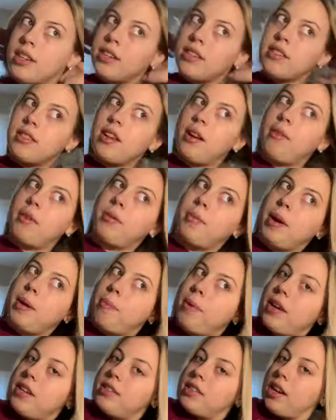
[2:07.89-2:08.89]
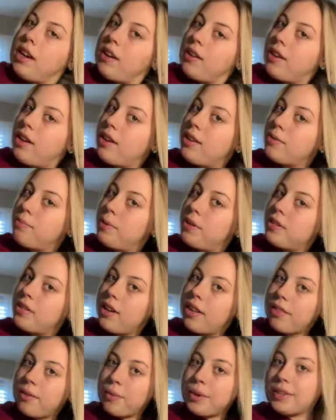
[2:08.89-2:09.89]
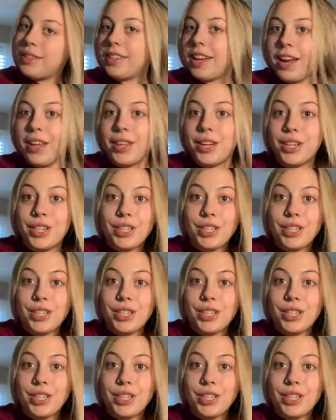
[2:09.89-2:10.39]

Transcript: It's not one of my best hair days, but it's not the worst either.